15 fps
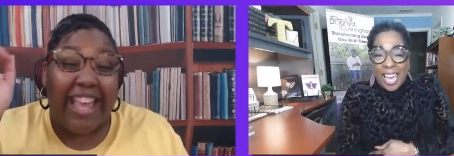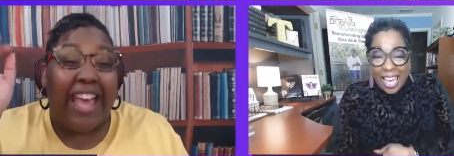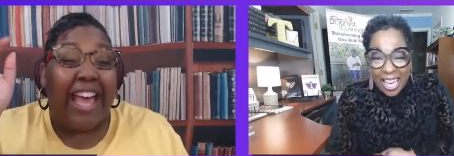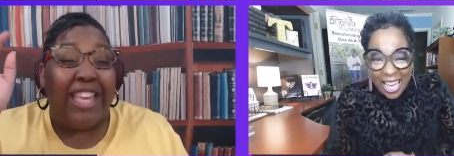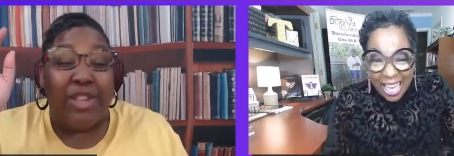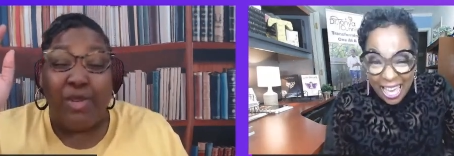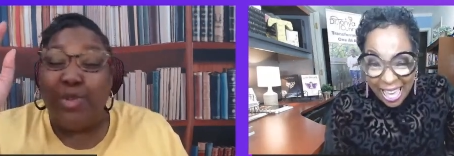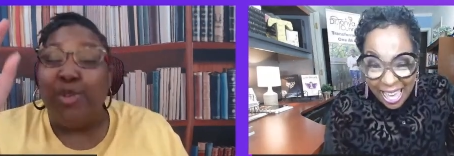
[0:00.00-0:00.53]

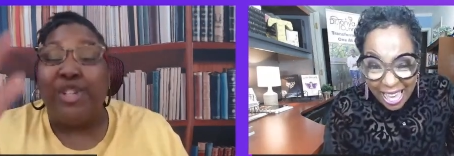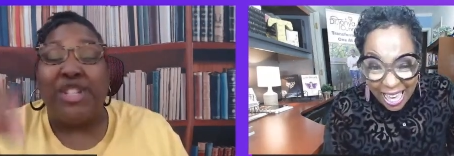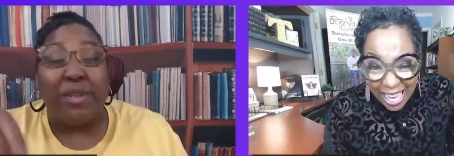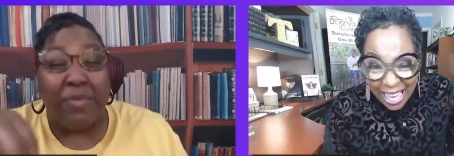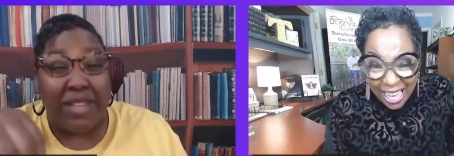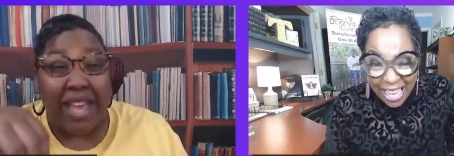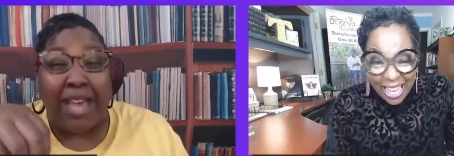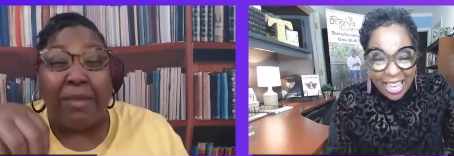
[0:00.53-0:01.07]
Speaker 1: You should
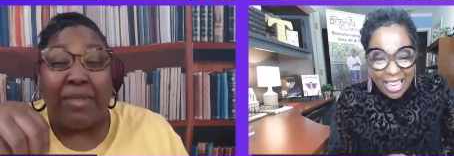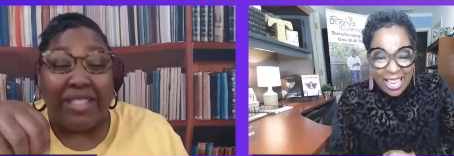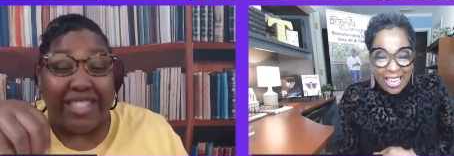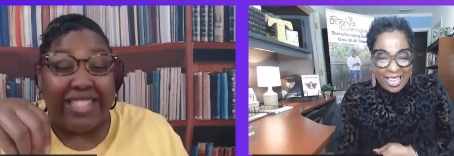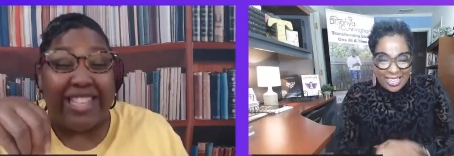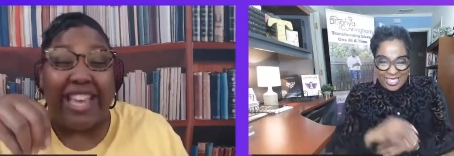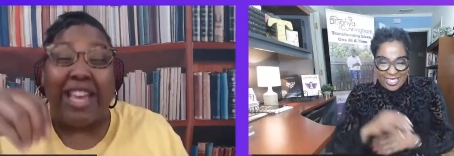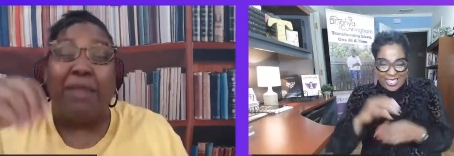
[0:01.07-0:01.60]
be able to
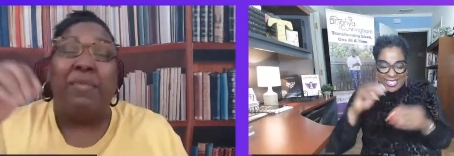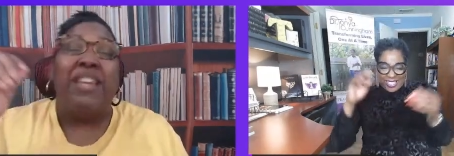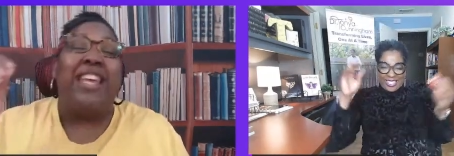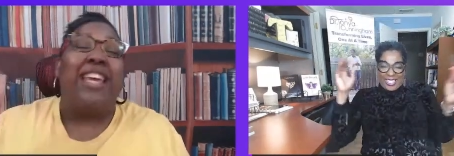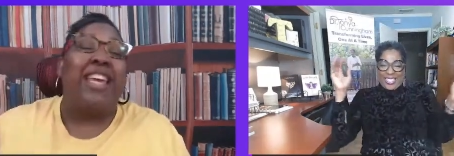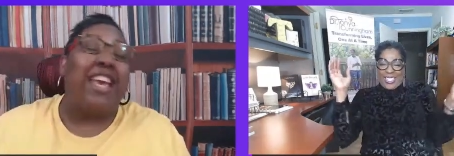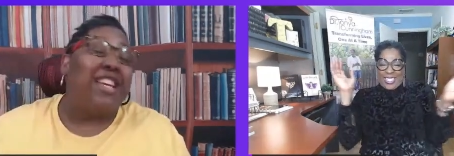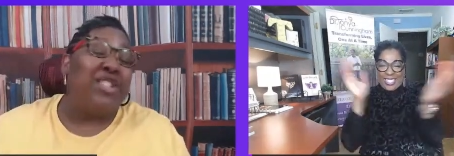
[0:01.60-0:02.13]
tell, but in
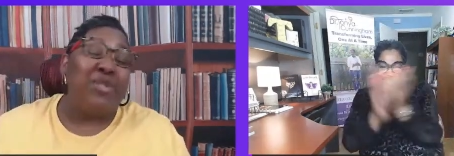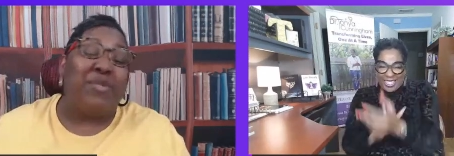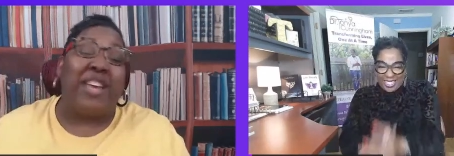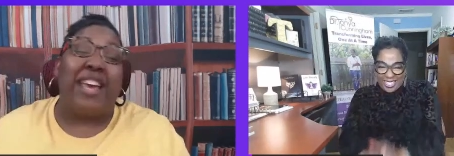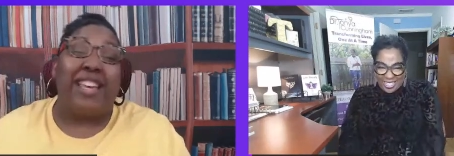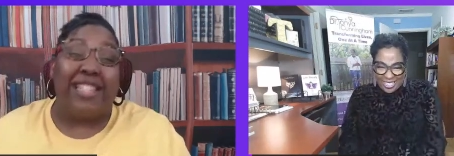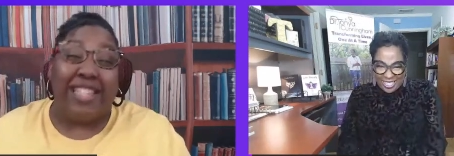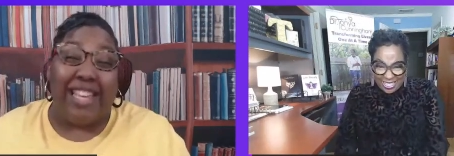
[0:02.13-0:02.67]
case you
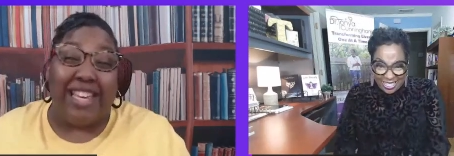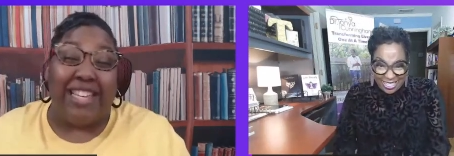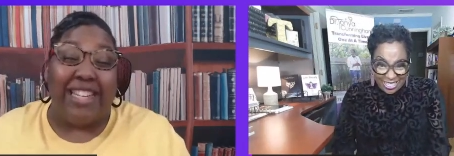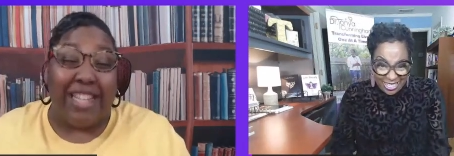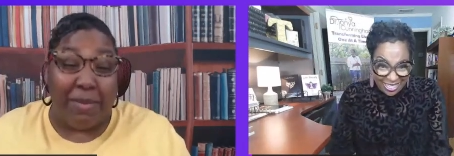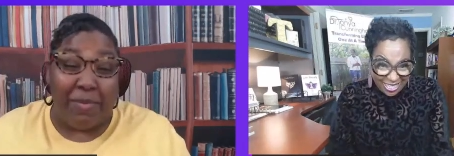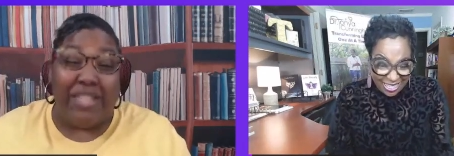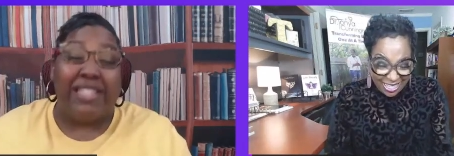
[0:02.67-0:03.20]
can't tell, let
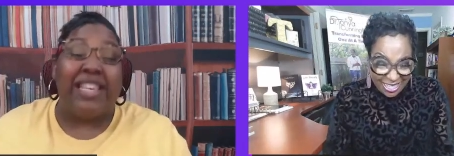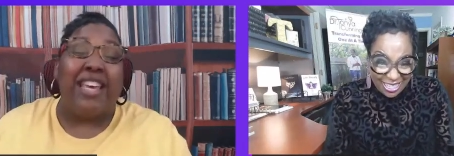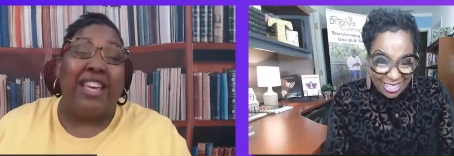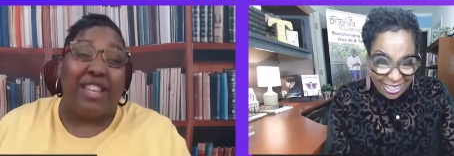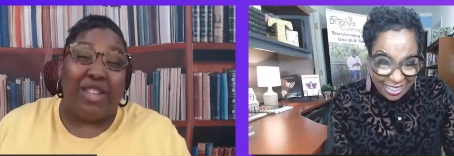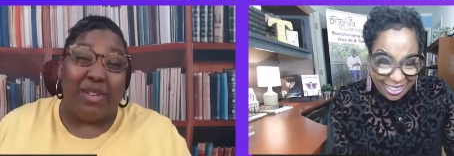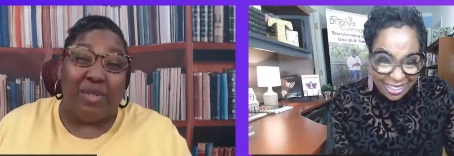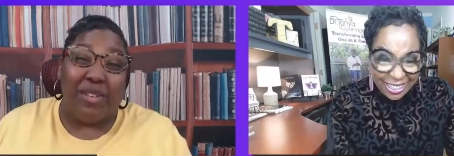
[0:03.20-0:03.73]
me tell
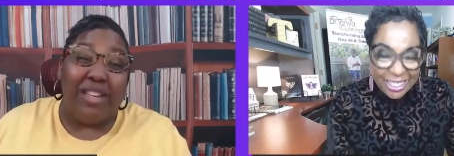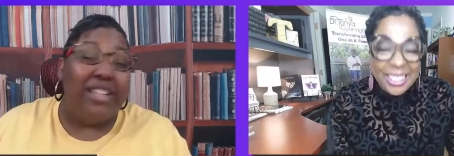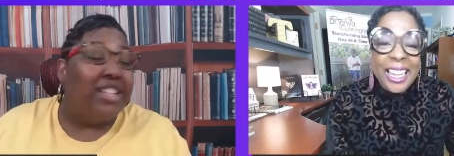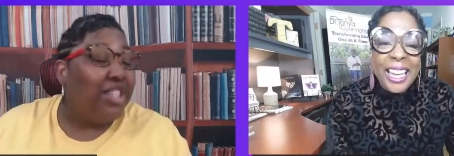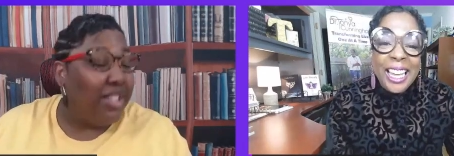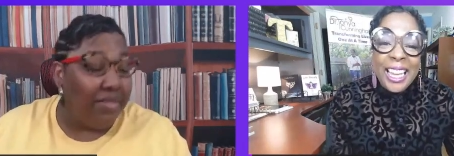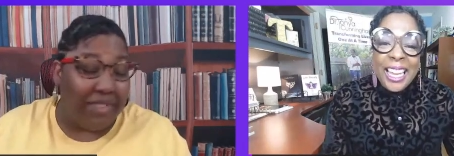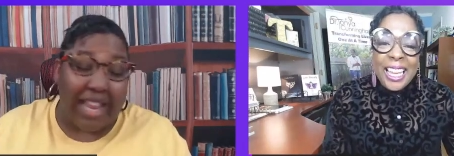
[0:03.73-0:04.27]
you, she
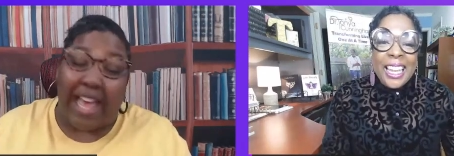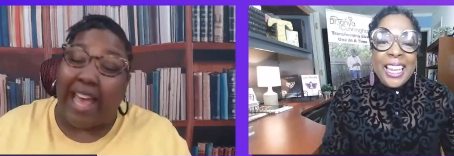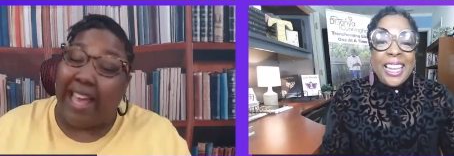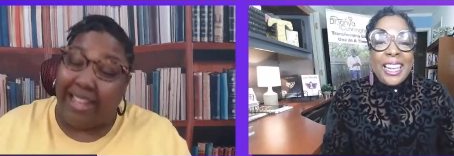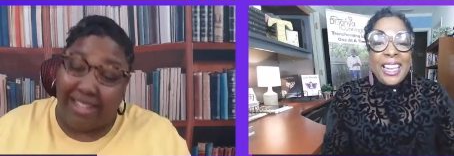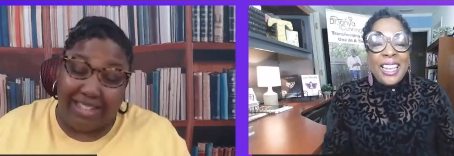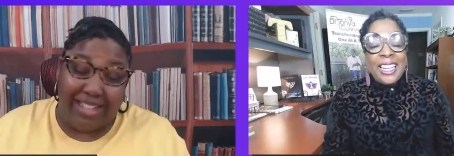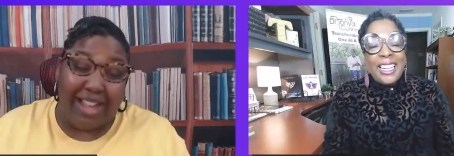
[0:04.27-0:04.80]
fly.
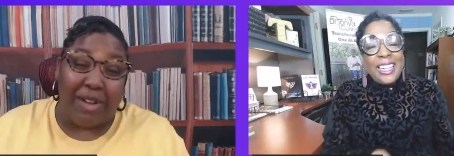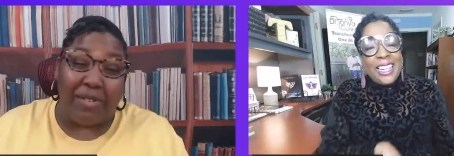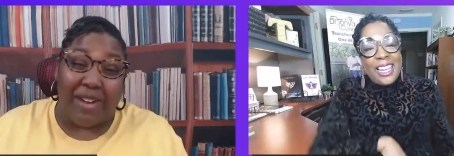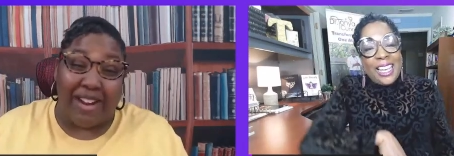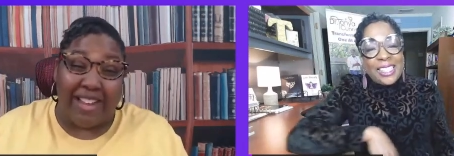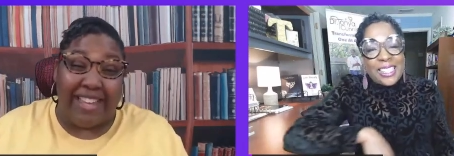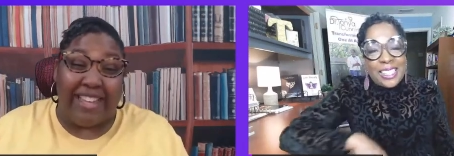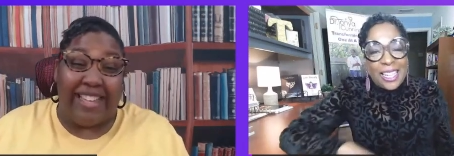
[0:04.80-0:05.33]
All right.
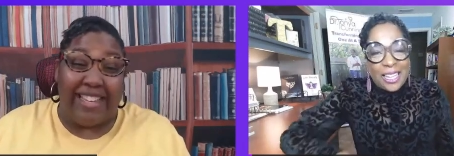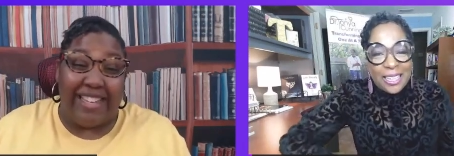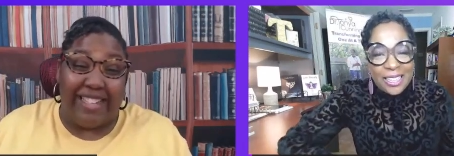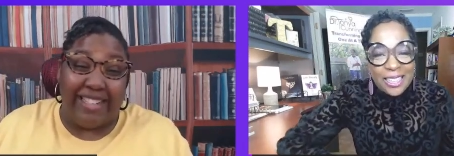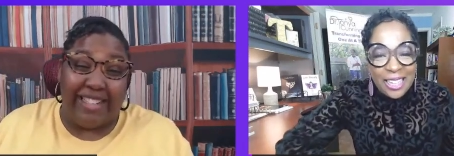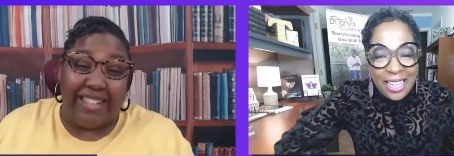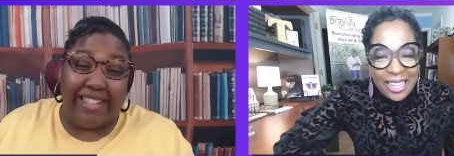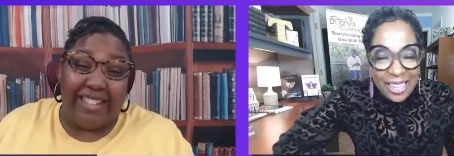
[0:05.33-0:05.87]
Listen.
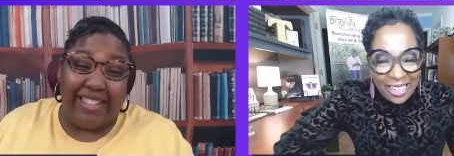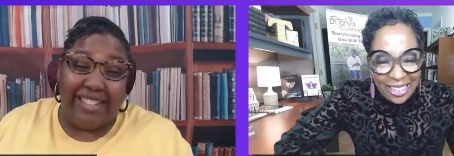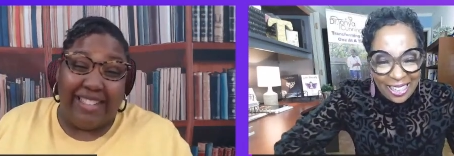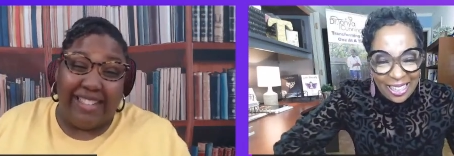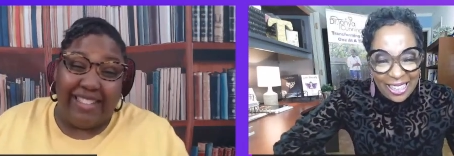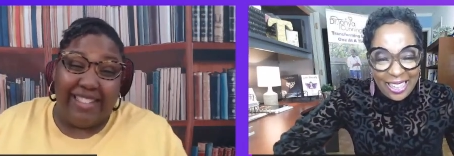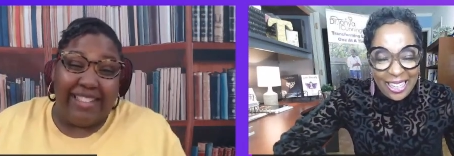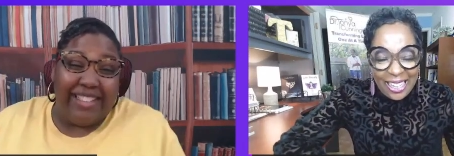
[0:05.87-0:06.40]

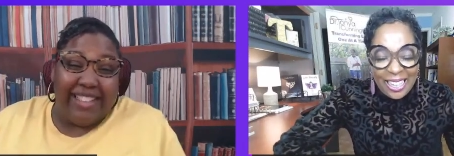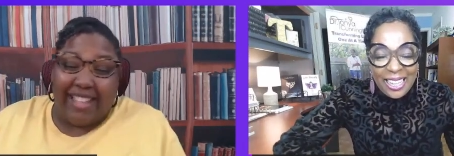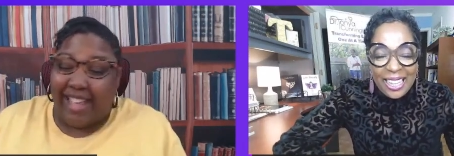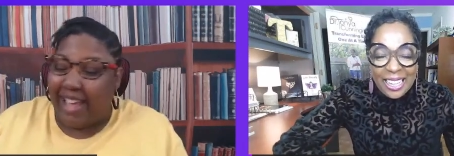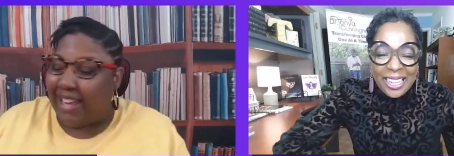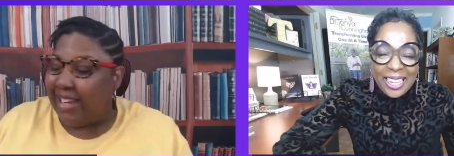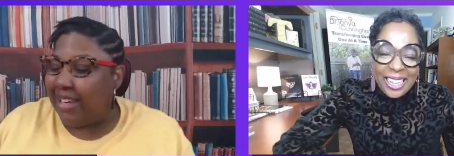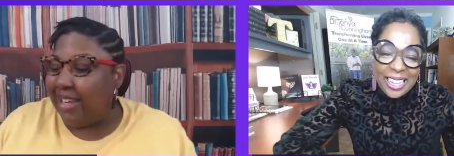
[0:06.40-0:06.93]
I
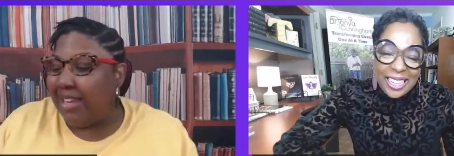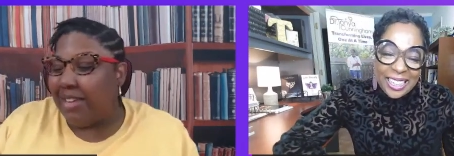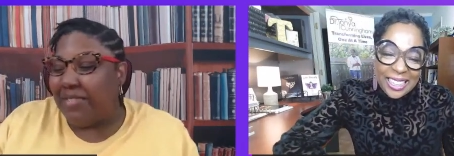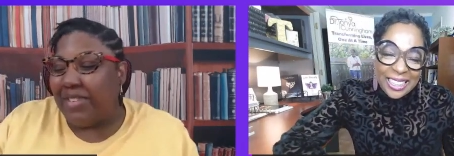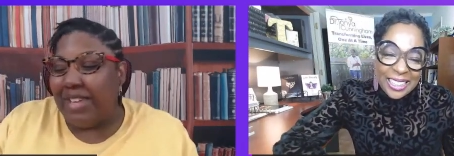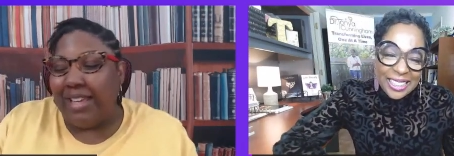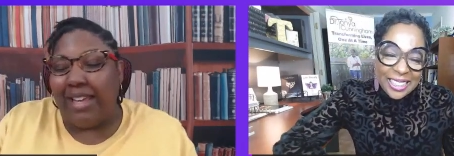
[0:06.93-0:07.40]
love it.